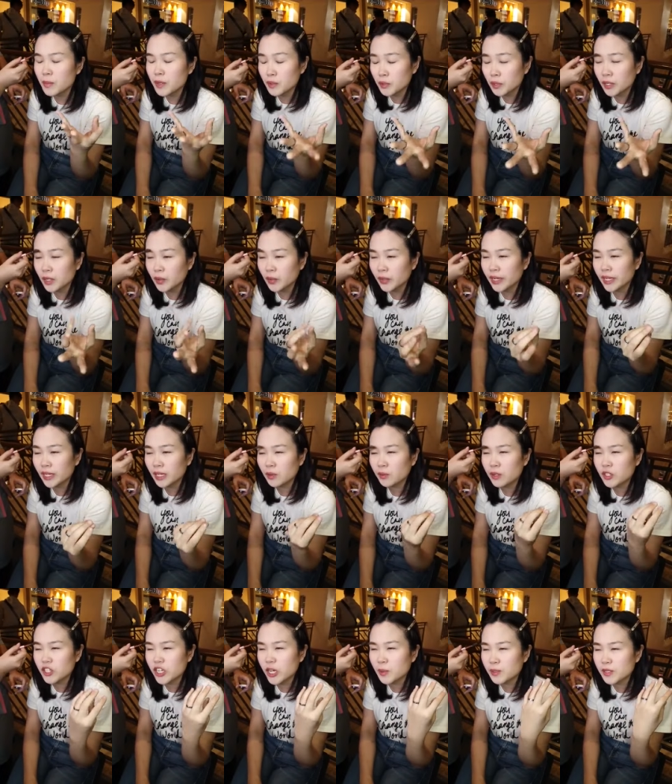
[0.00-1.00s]
Marula oil,
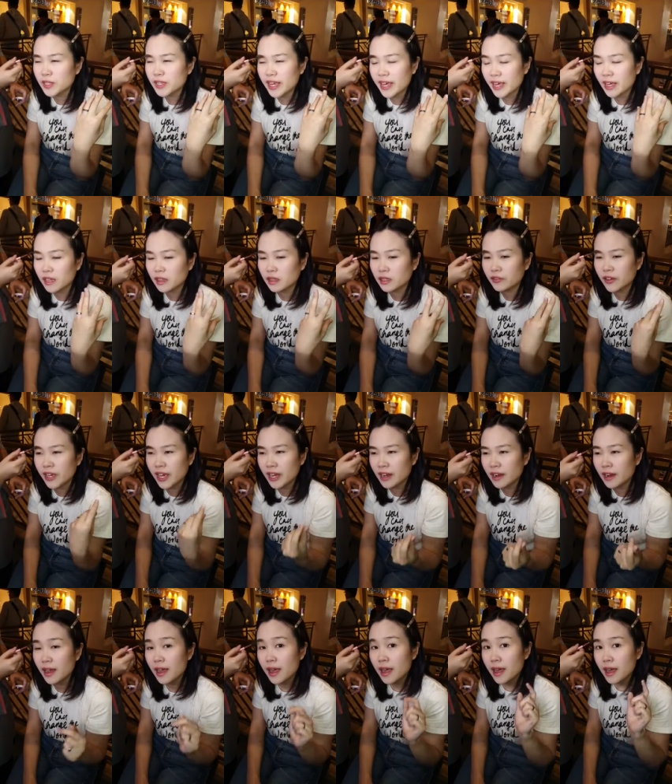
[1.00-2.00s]
which helps with the health of
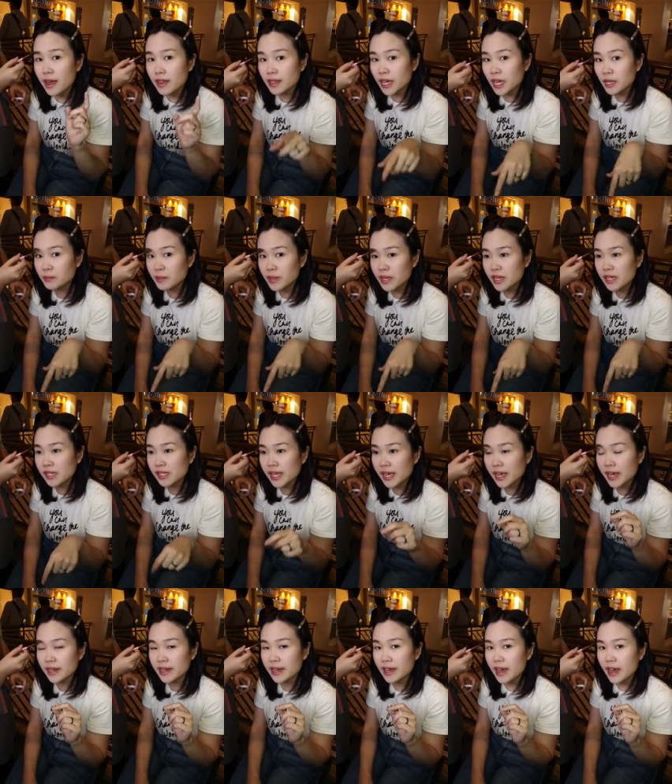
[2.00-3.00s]
hair. That being
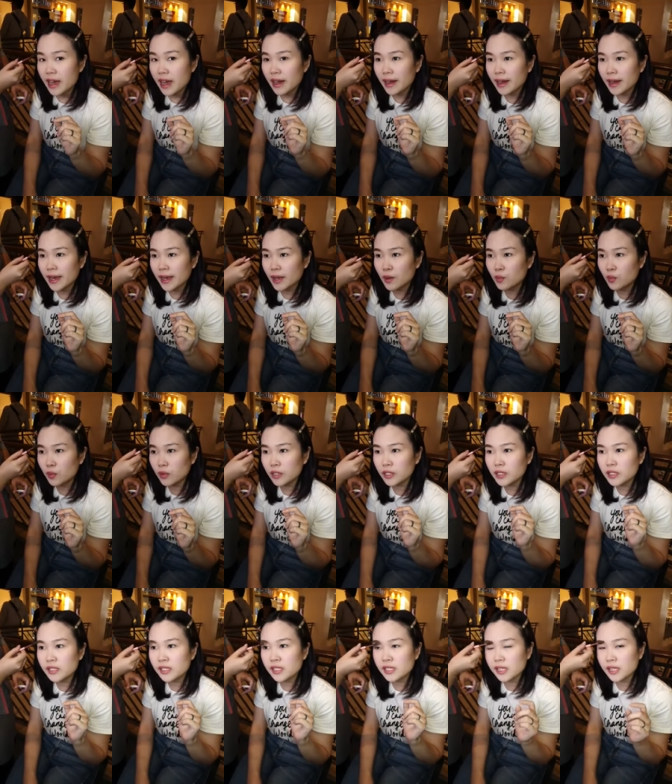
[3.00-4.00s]
said, I
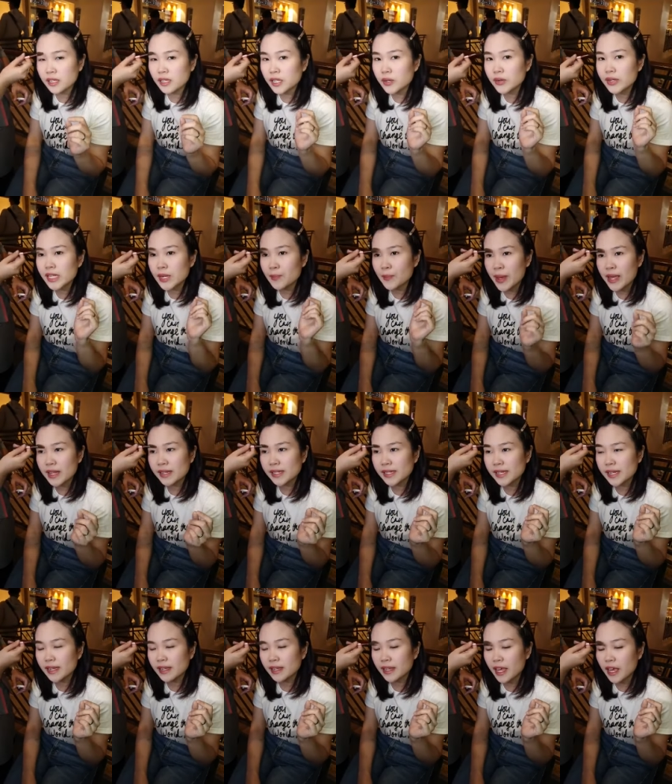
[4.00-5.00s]
would still use a
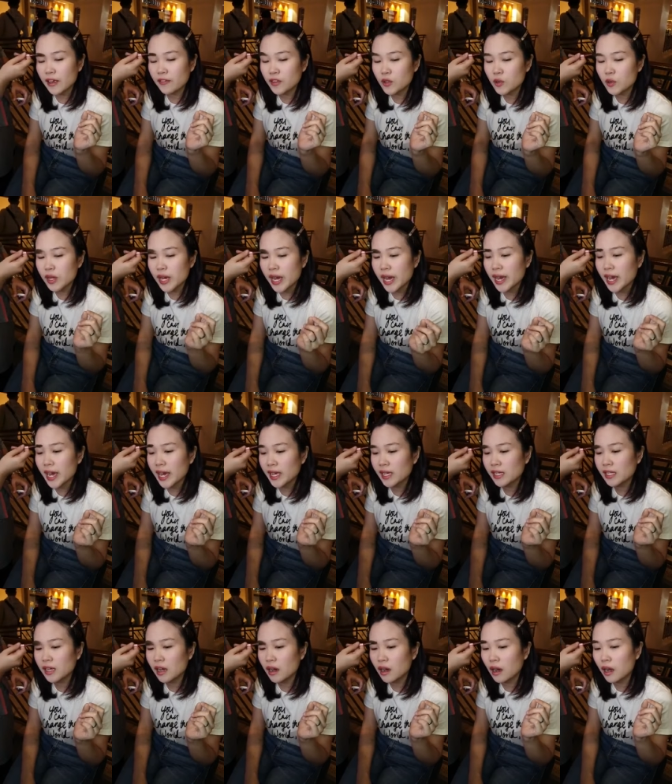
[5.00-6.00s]
pencil if you
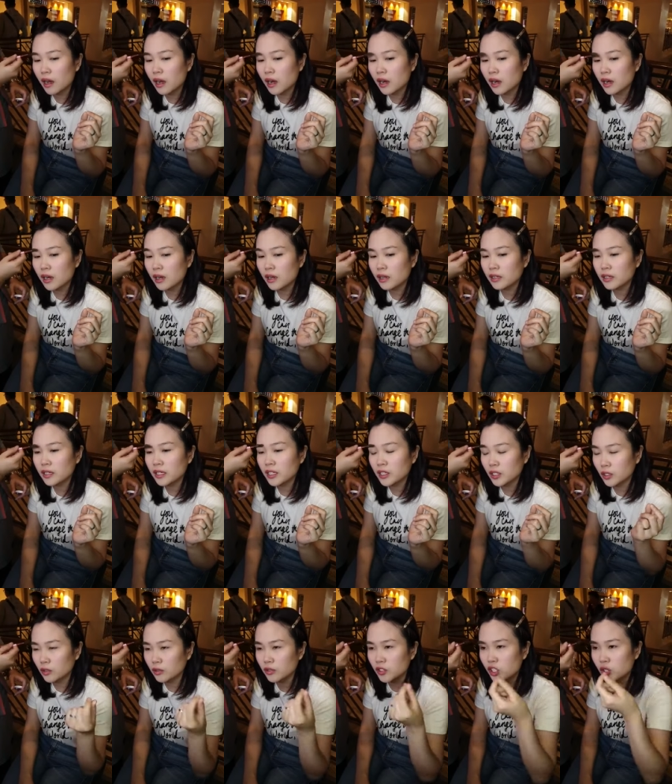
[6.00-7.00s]
guys are,
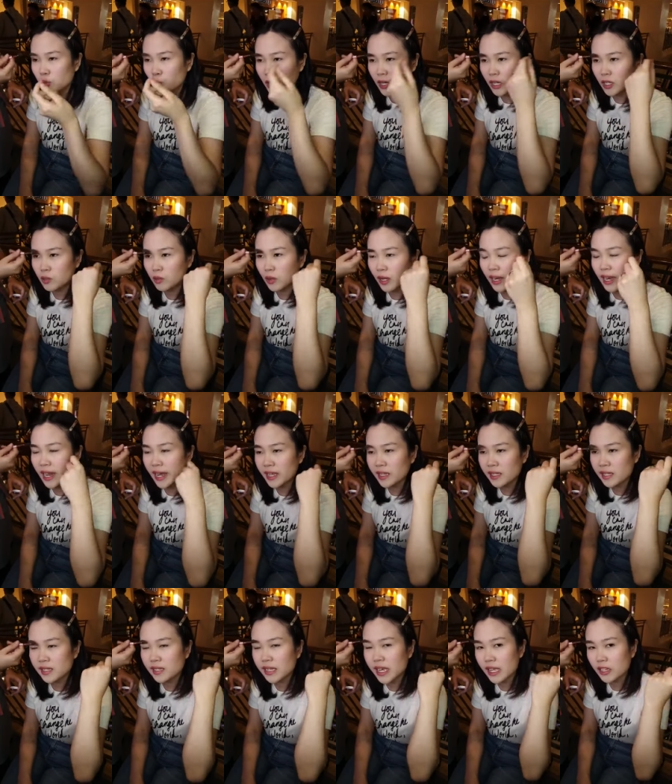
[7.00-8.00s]
you know, just want to do a light
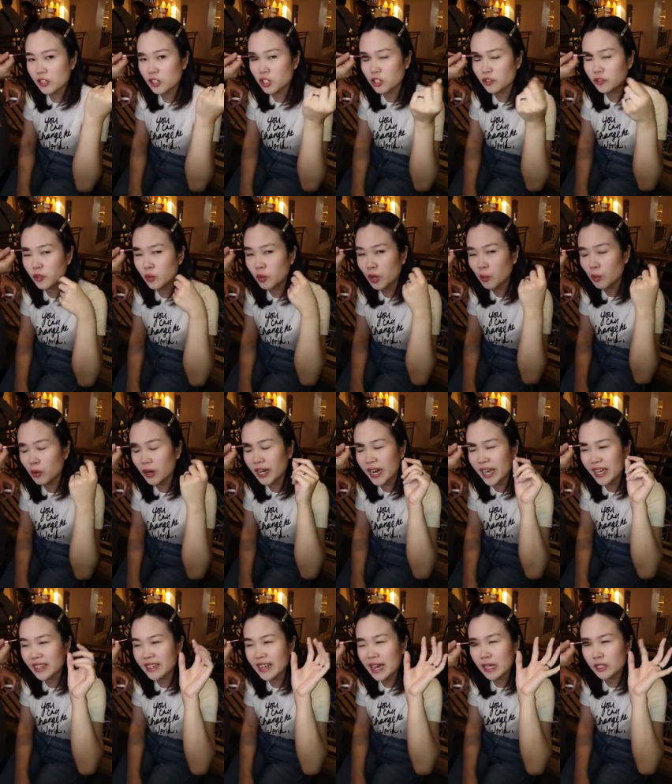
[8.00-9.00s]
sketch. If you want more
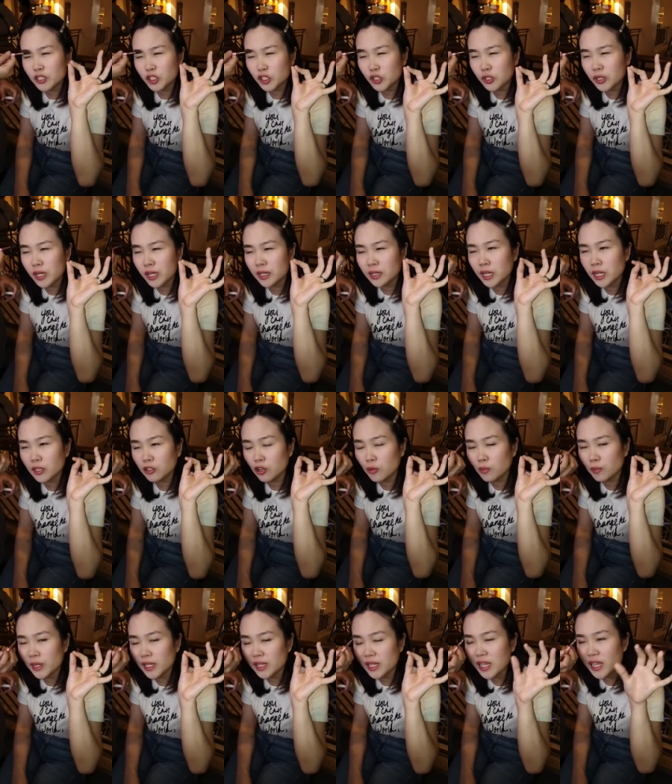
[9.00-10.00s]
like natural, not
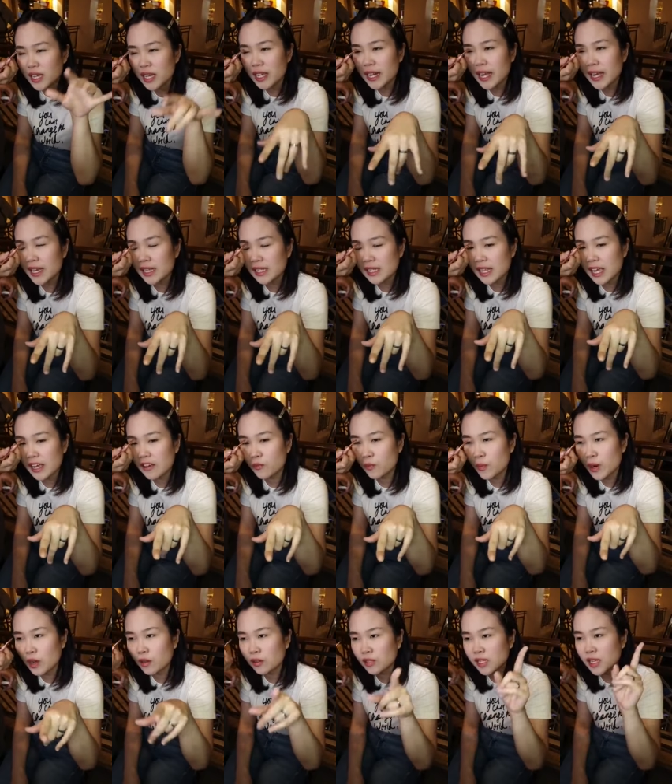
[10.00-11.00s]
completely kilay is like
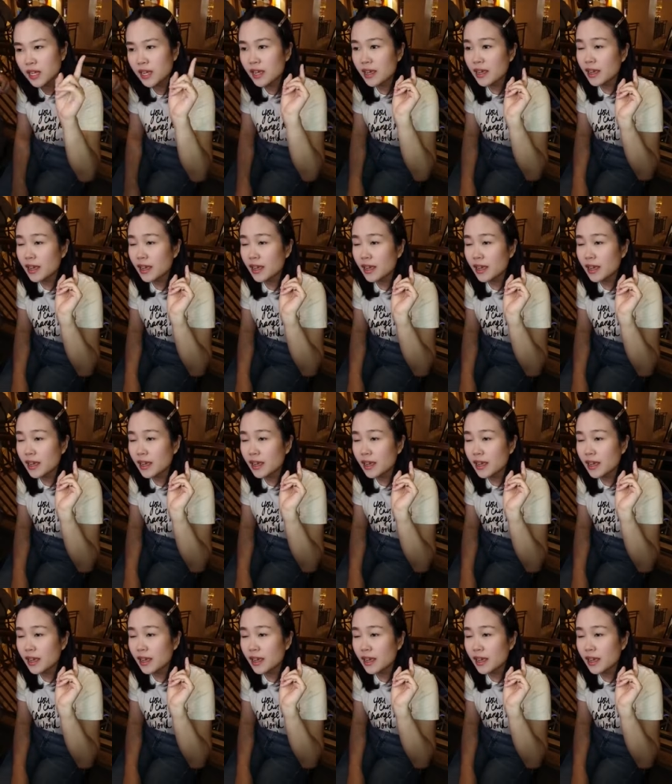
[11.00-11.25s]
brows.